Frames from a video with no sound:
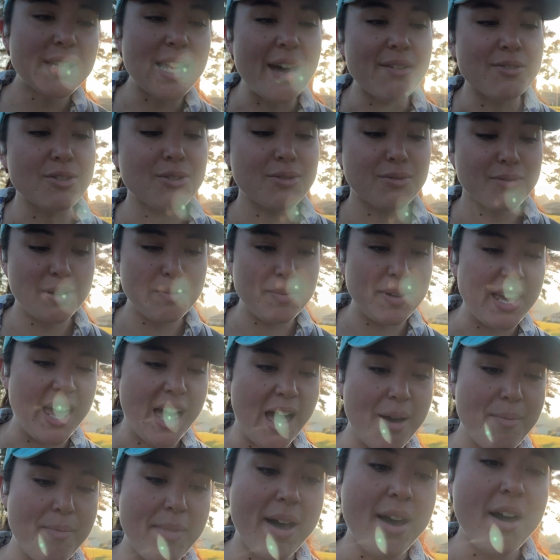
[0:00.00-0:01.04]
after 3
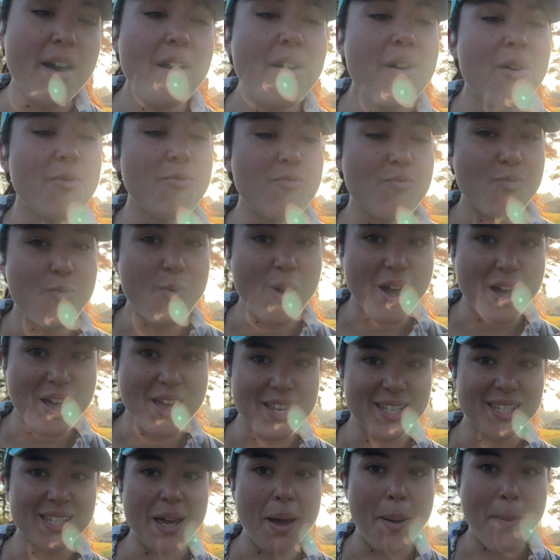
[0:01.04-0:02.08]
p.m.
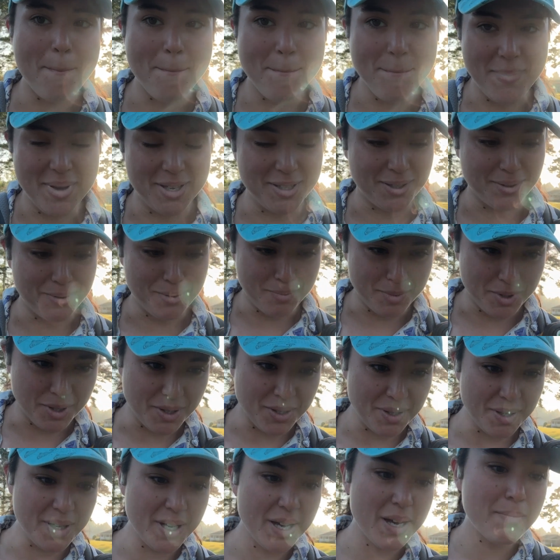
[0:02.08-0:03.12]
was
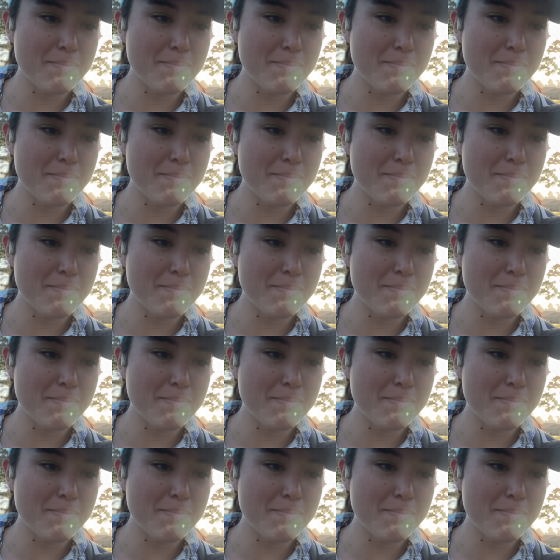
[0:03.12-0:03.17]
miserable.